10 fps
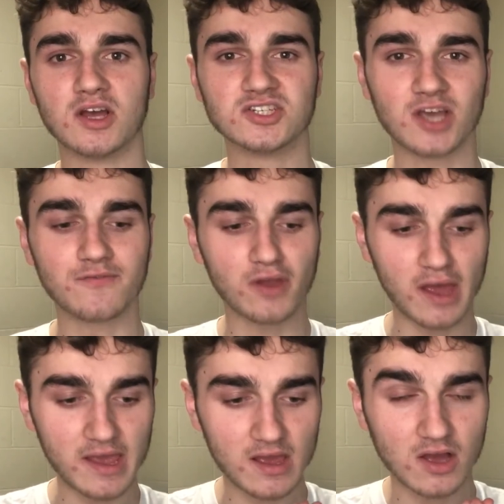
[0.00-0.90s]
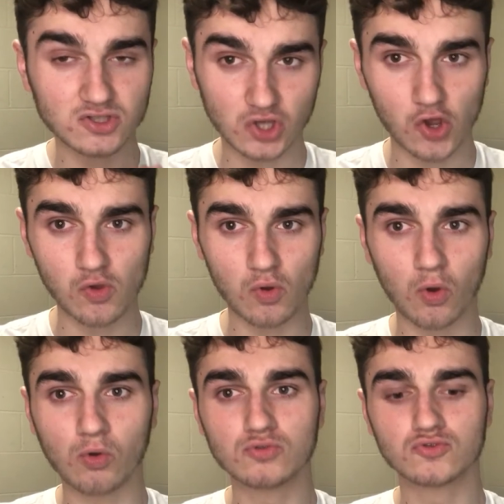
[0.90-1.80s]
suffered a
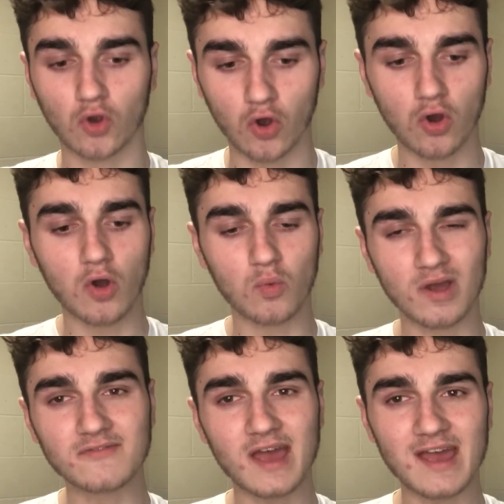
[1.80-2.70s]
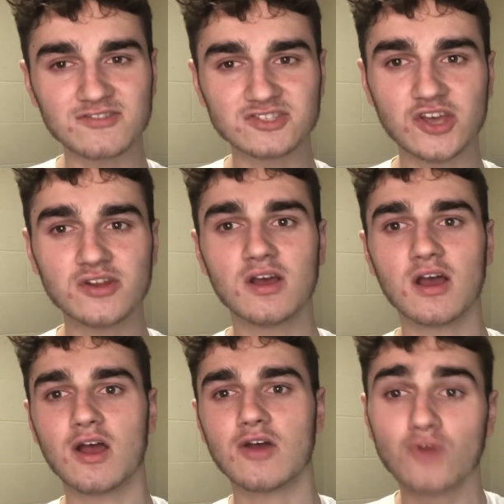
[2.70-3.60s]
2-2 draw with Everton.
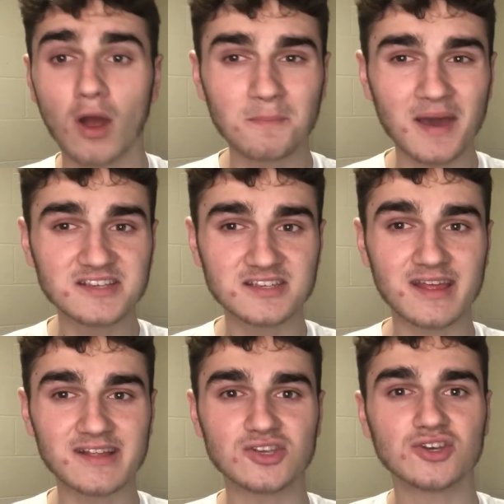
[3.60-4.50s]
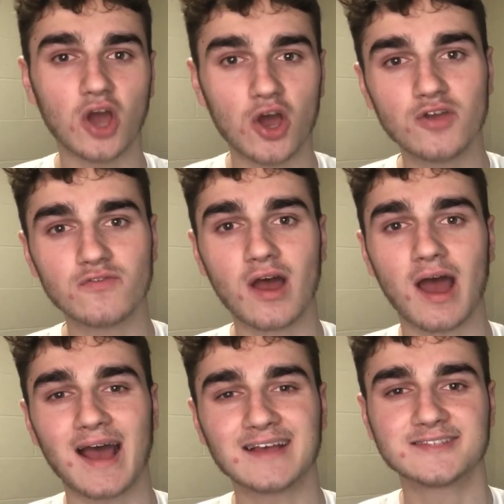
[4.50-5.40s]
Ryan Mason then took over
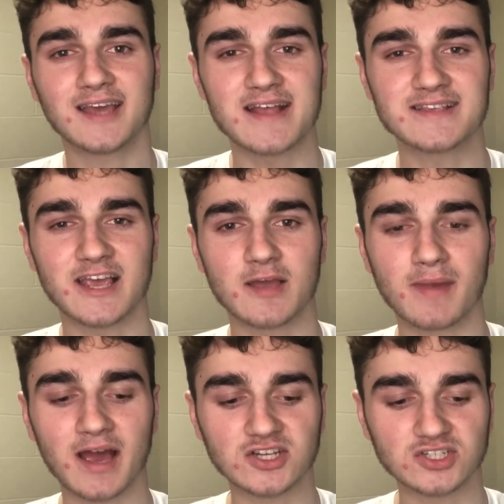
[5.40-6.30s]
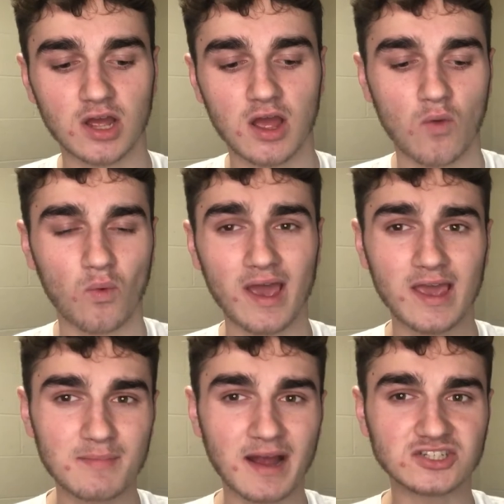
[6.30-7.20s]
as caretaker manager, where he
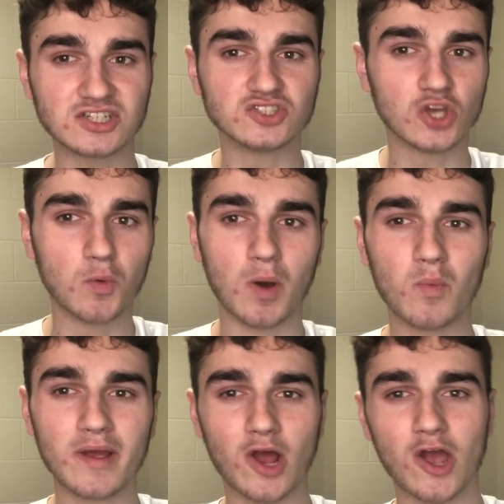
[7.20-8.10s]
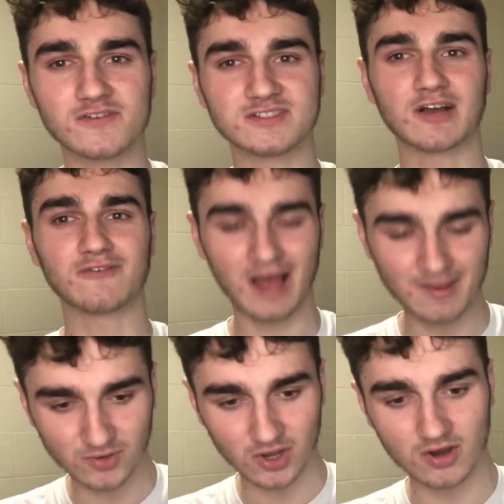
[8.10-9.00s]
managed a 2-1 win over
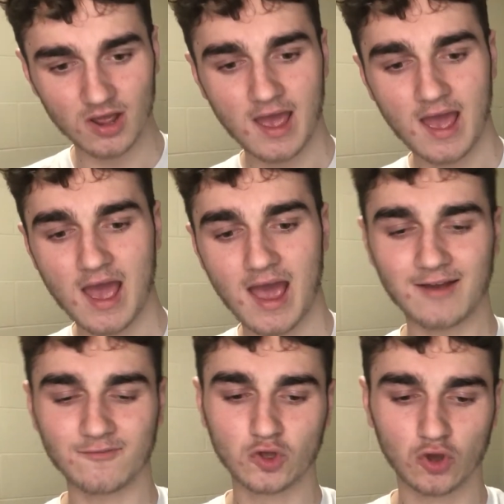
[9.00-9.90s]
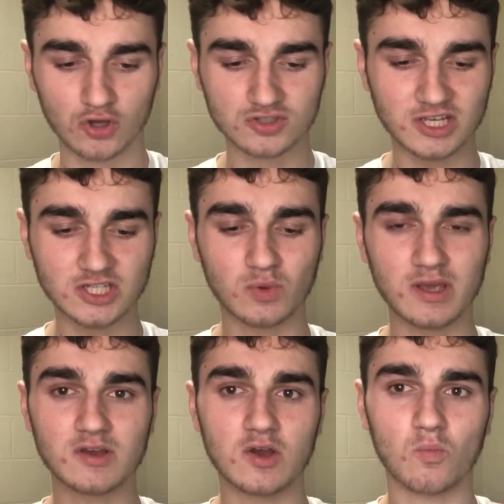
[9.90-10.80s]
Southampton. And of course, this
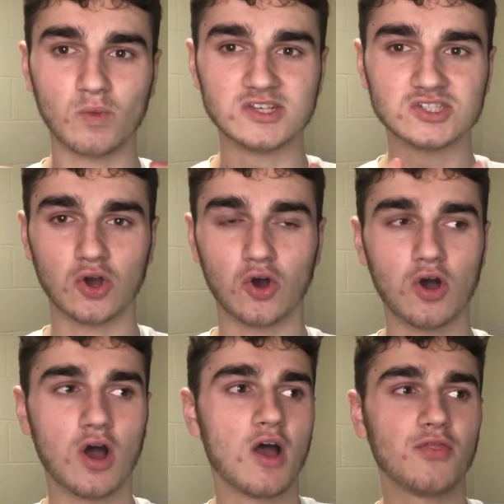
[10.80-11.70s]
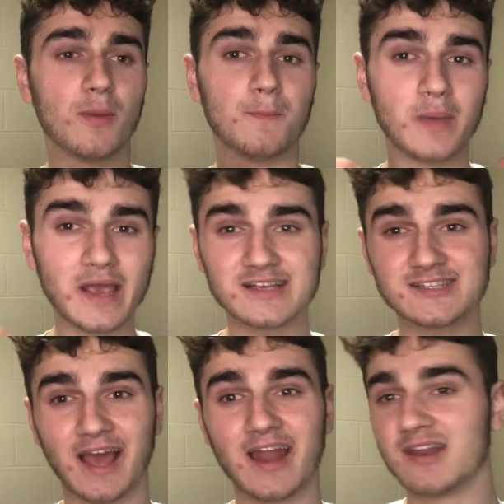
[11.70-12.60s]
week we saw the biggest
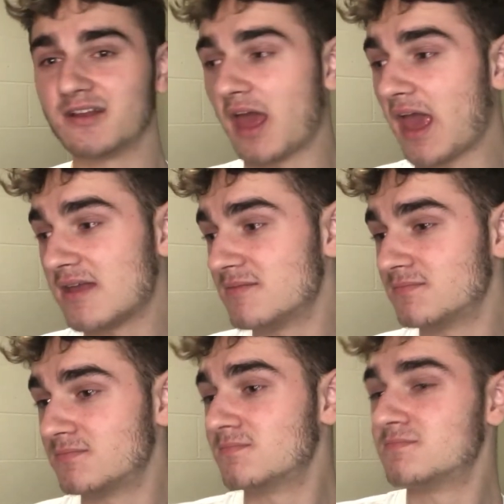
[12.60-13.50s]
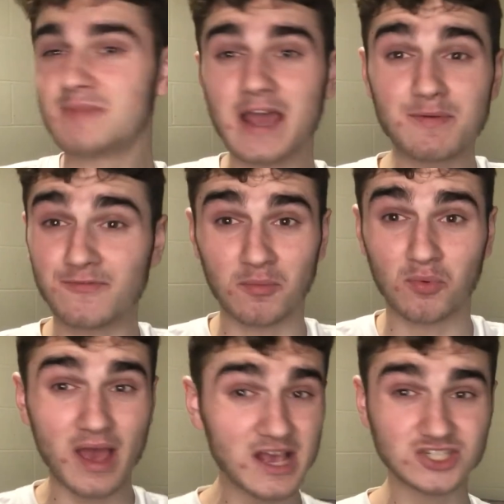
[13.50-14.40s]
scandal in maybe football
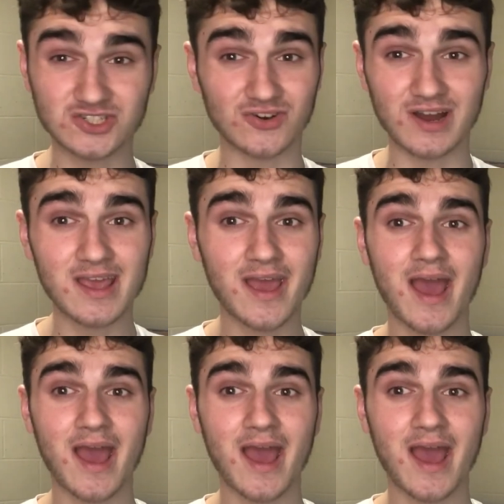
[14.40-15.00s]
history,